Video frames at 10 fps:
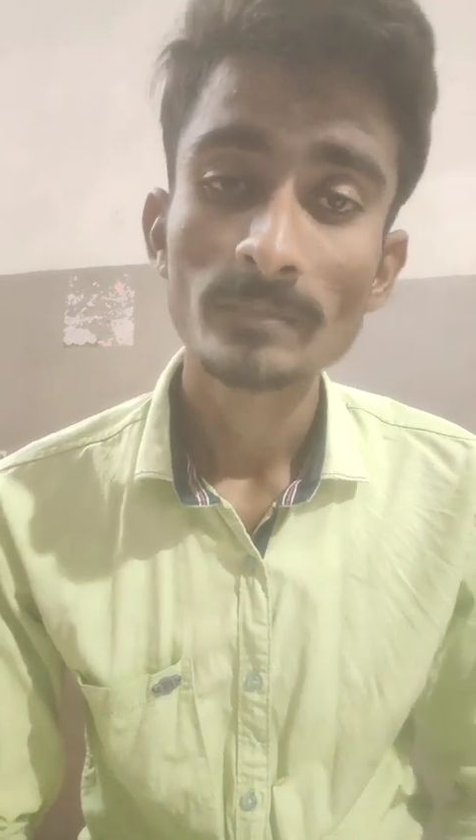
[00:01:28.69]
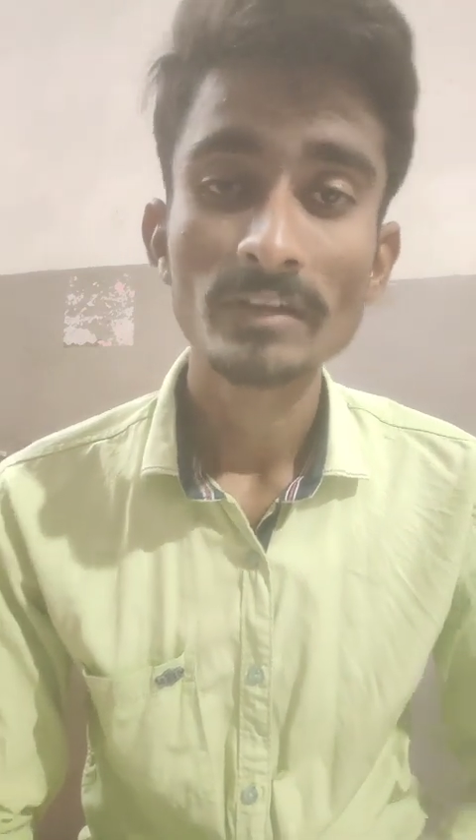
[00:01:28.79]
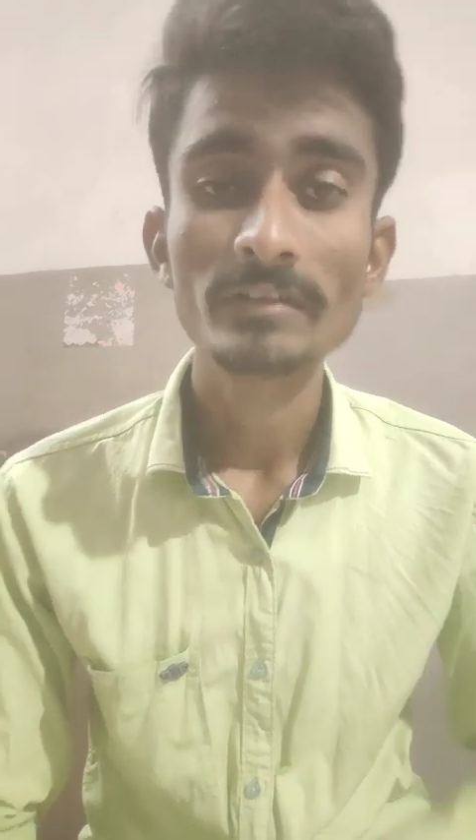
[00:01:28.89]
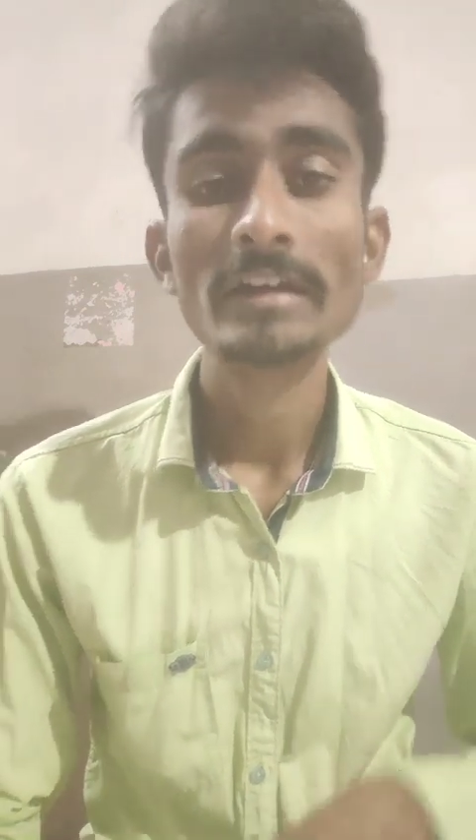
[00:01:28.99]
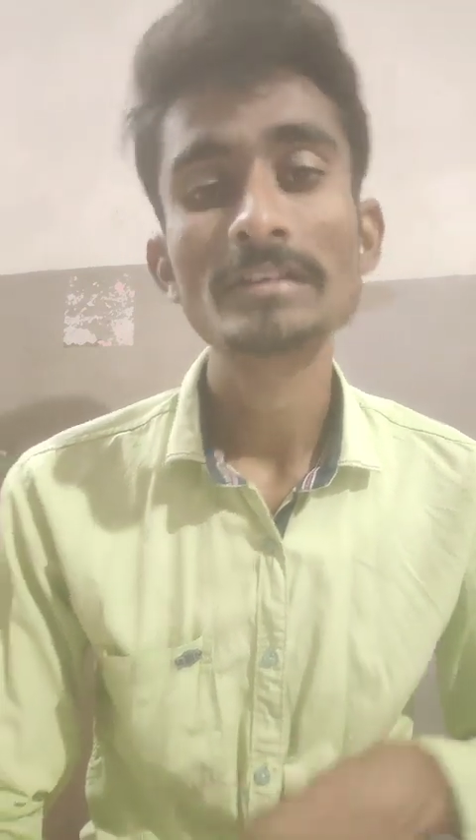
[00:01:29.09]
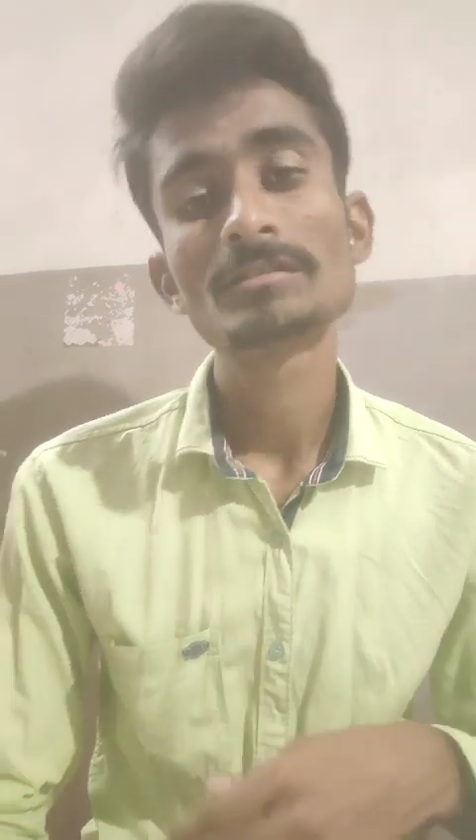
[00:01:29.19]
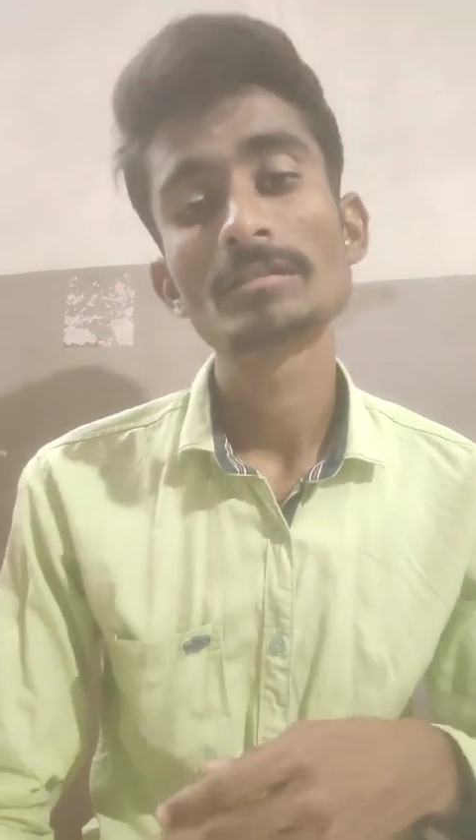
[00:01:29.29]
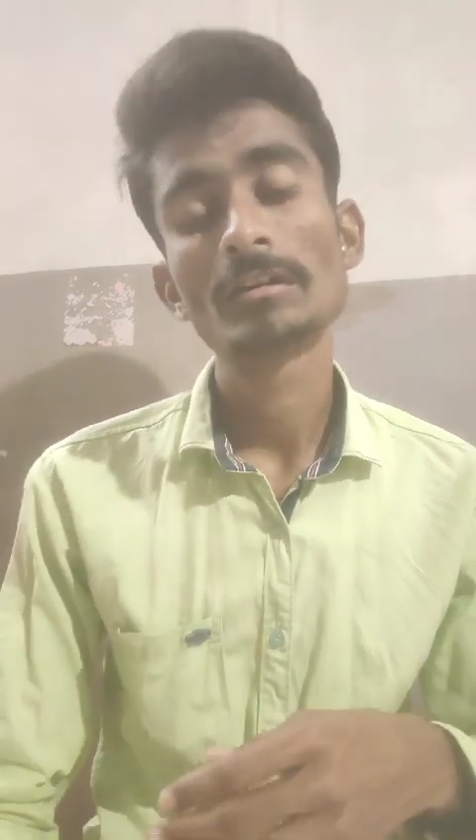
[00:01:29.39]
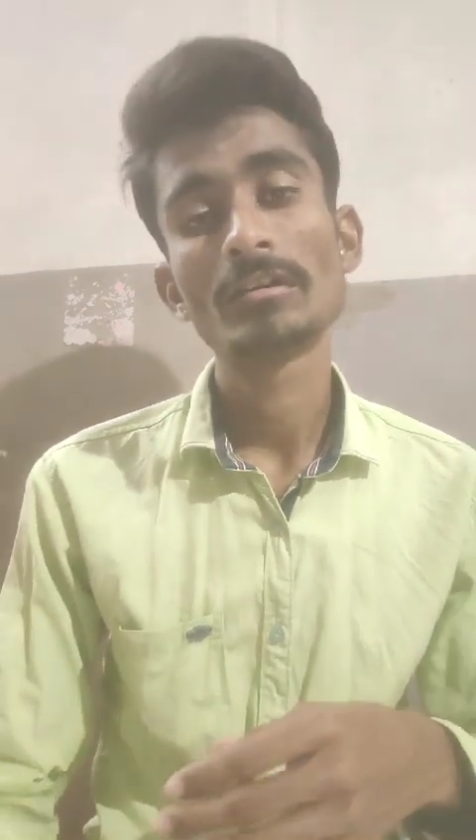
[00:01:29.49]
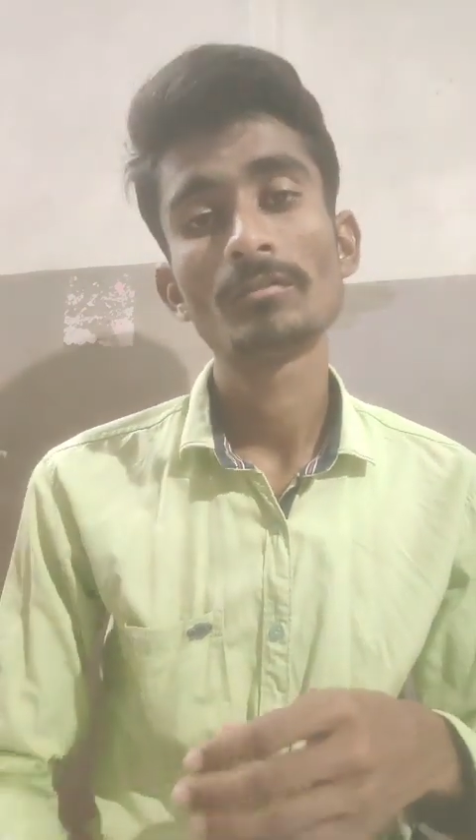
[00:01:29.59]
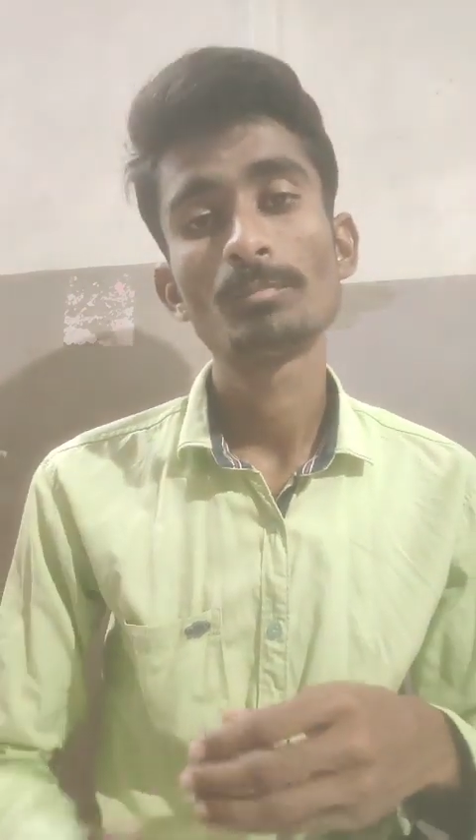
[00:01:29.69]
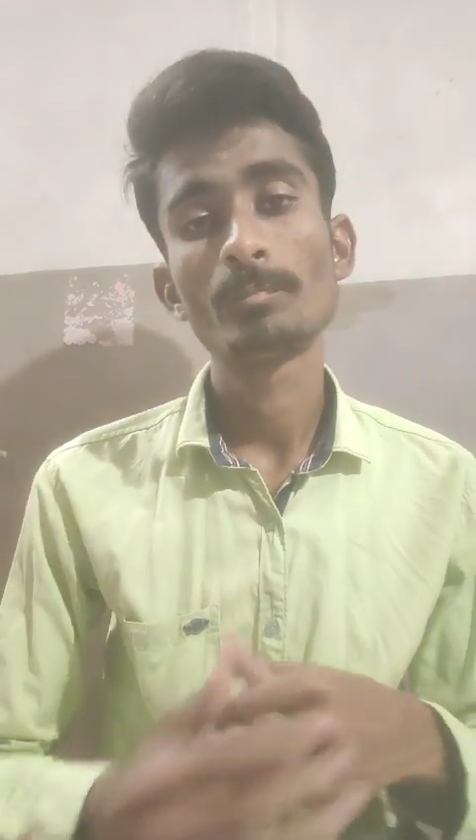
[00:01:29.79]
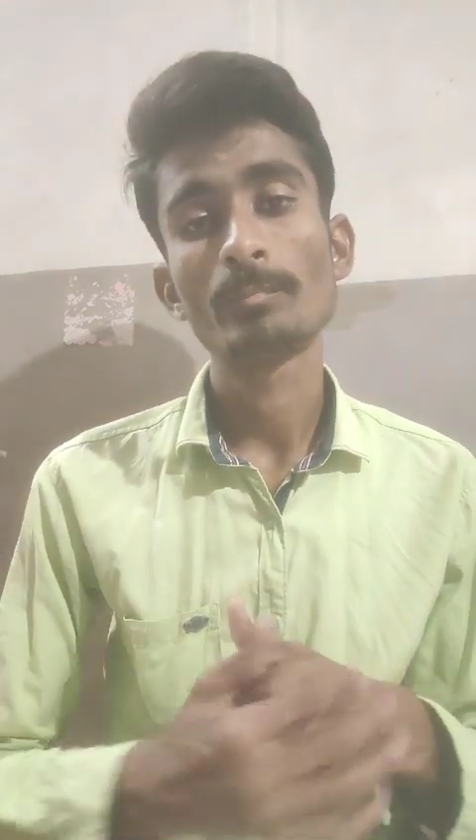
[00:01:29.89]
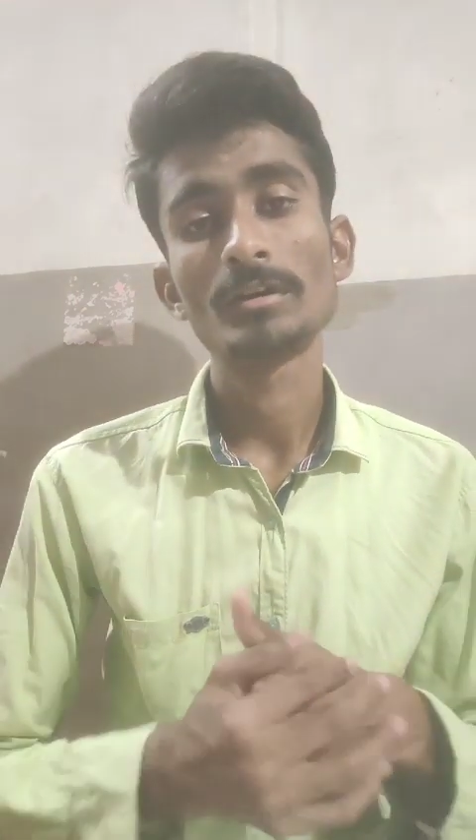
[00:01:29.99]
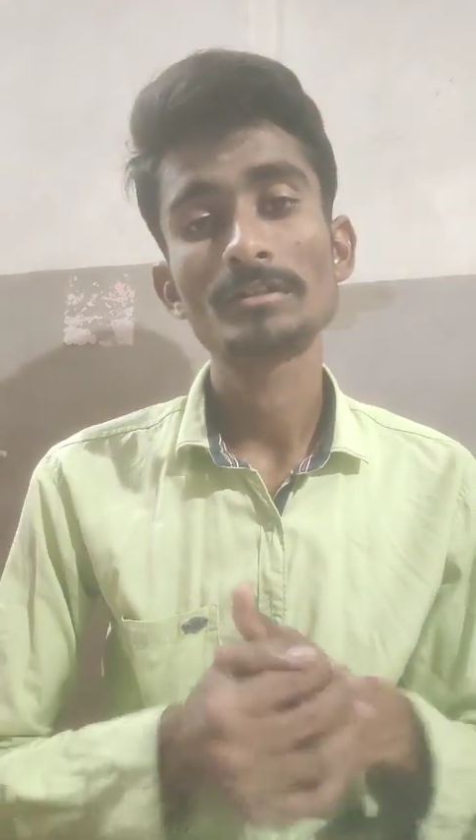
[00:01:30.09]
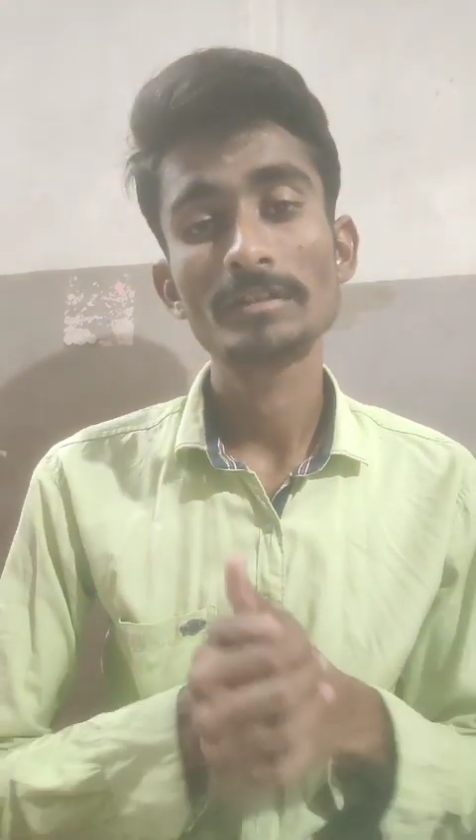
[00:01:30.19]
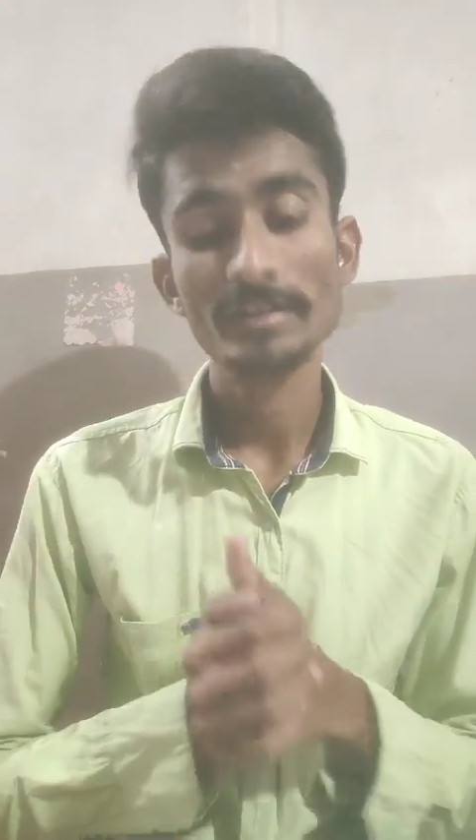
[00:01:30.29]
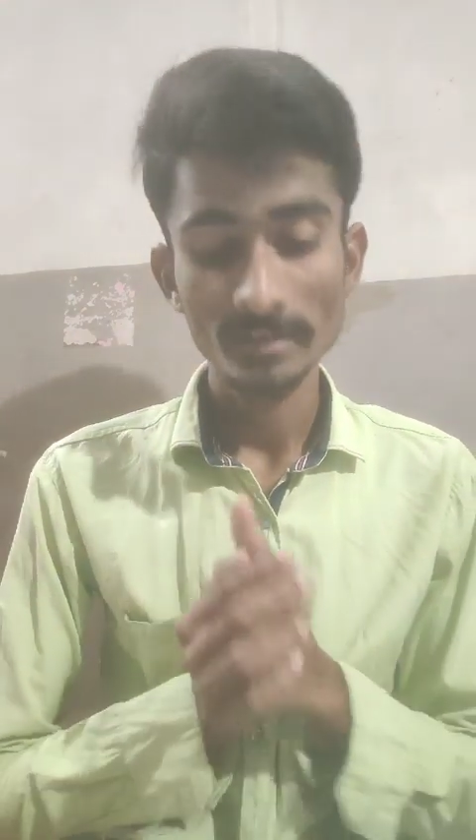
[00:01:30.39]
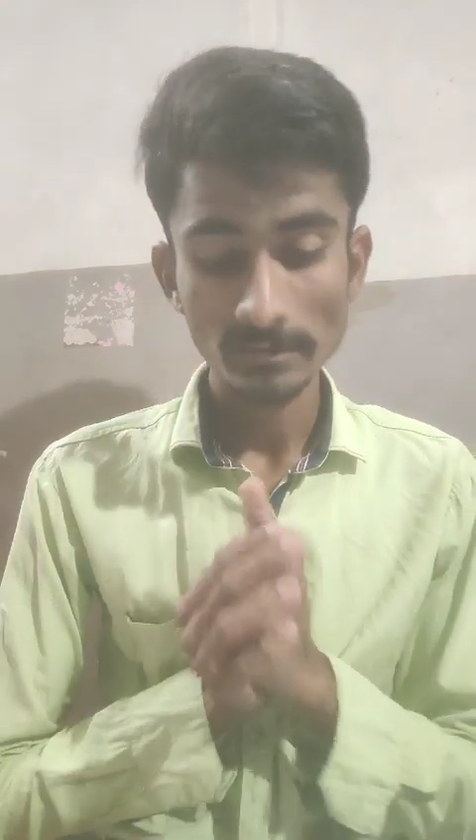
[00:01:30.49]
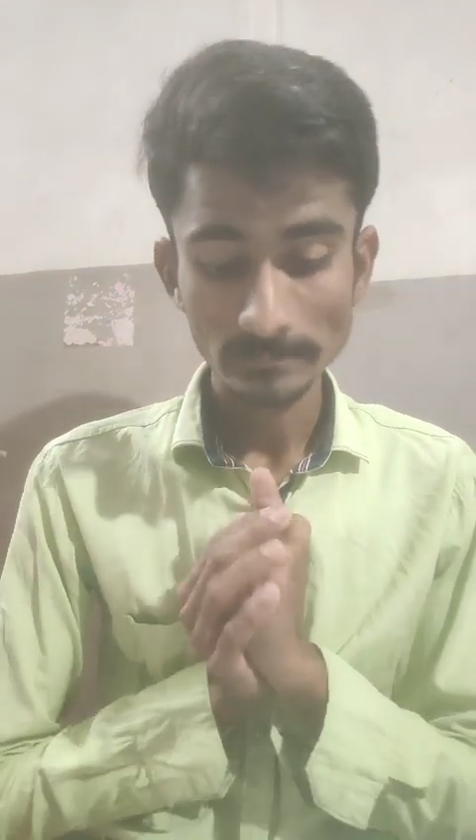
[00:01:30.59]
In that, the
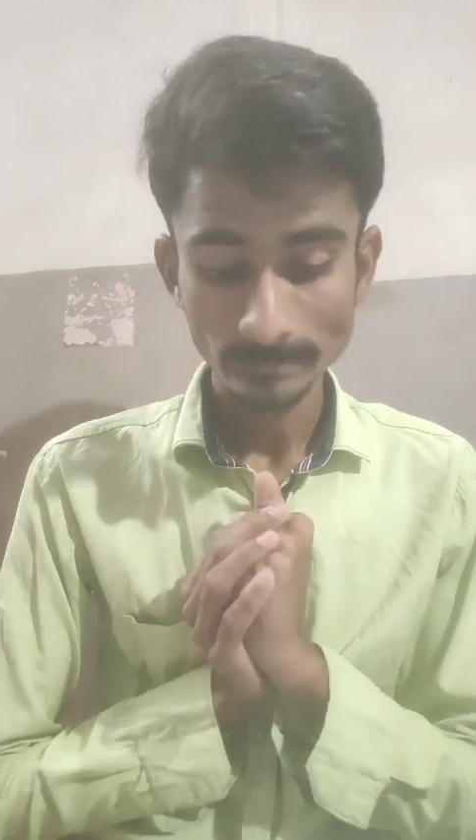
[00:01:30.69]
firstly,